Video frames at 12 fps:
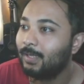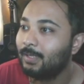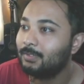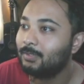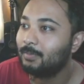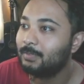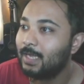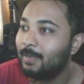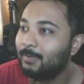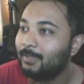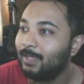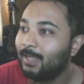I stop
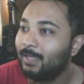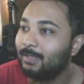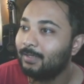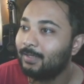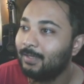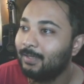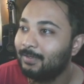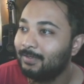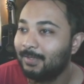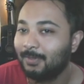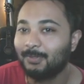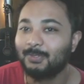tapping, and
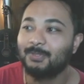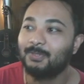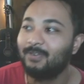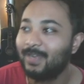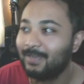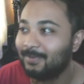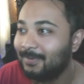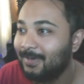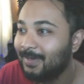they also surrender.